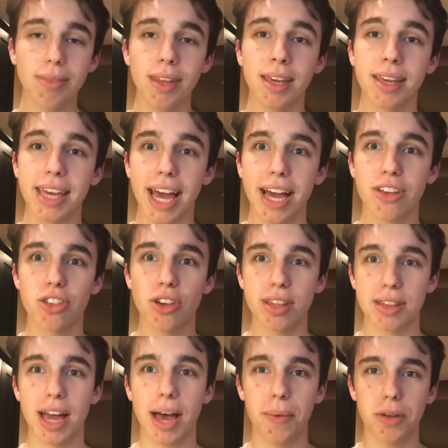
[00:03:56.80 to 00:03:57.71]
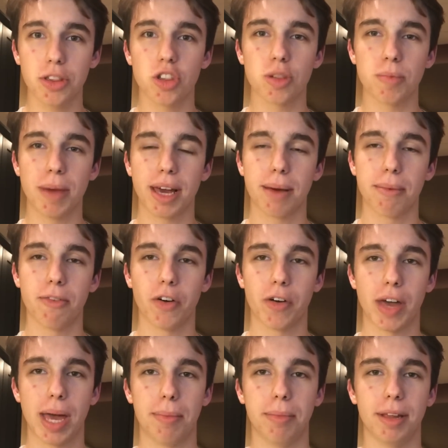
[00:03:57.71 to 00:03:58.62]
yeah, just I would just make a
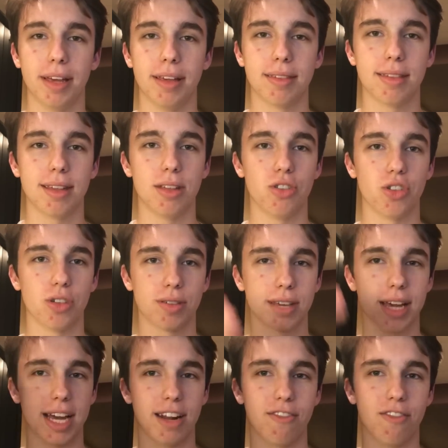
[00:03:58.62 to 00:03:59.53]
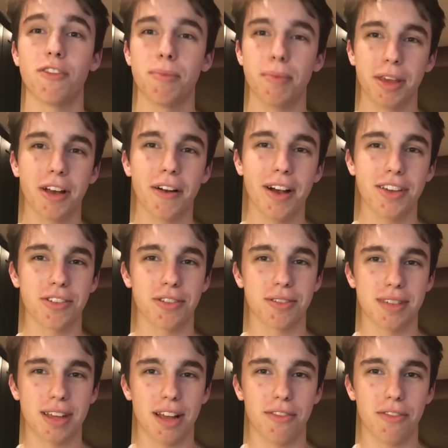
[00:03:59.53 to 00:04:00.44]
vocab list and just kind of familiarize
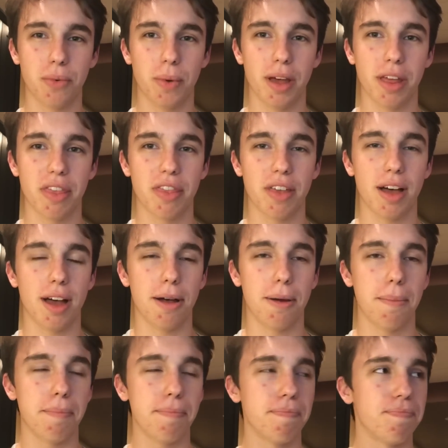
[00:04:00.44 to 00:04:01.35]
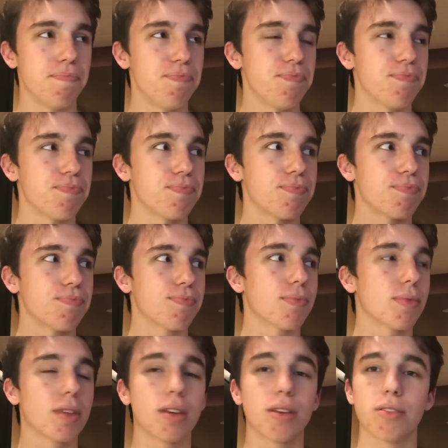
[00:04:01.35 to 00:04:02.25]
yourself with um,
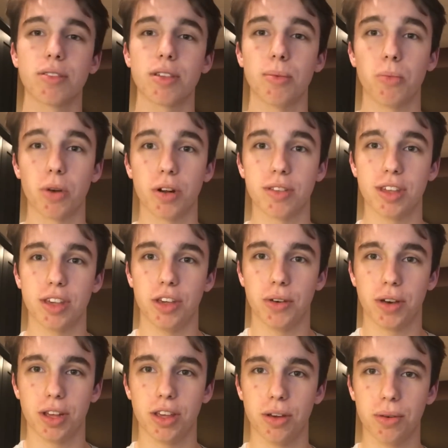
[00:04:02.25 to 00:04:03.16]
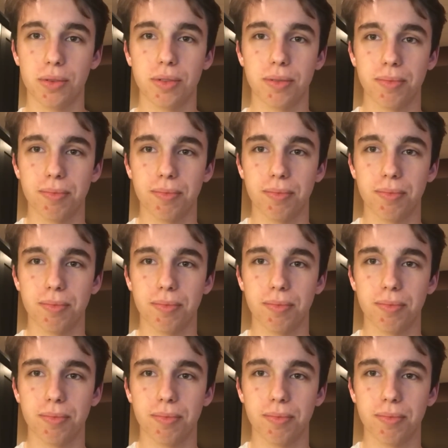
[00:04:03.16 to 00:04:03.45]
some words that you could use.